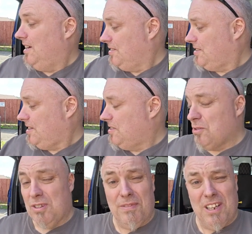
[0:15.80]
I decided to
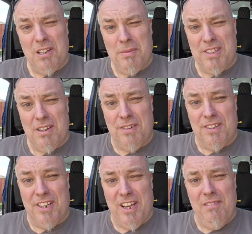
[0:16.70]
do something a little bit
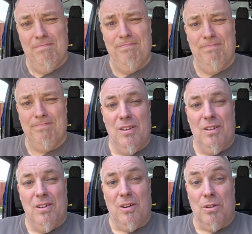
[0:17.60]
different today.
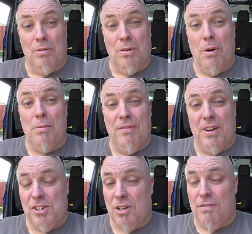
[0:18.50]
Although we will be
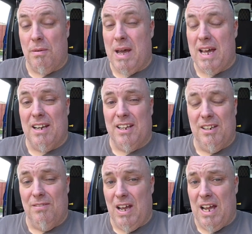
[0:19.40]
finishing off the paneling
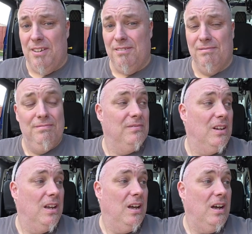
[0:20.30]
in the van,
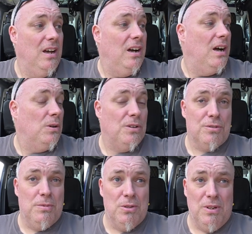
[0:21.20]
I will
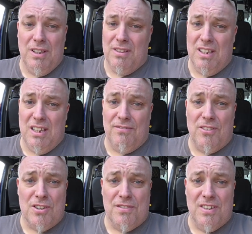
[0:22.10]
also be doing the
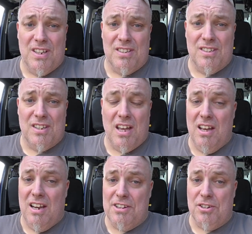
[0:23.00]
first fix
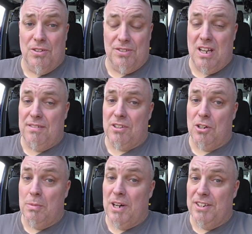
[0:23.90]
electricals that have to
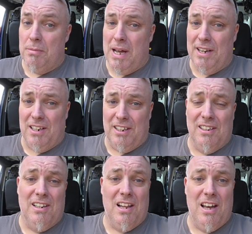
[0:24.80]
go behind the
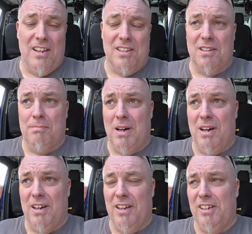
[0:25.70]
paneling, like
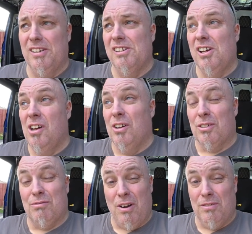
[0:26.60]
my
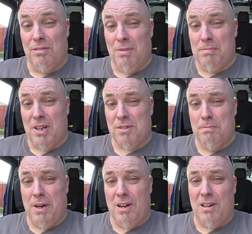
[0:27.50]
ground for my bus
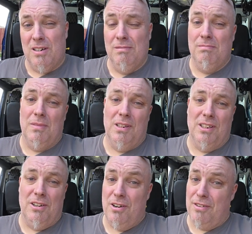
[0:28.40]
bar,
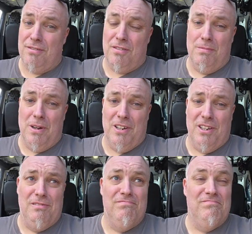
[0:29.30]
my earth from
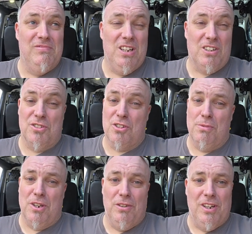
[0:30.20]
my
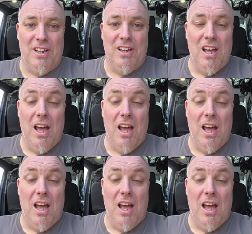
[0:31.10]
consumer unit,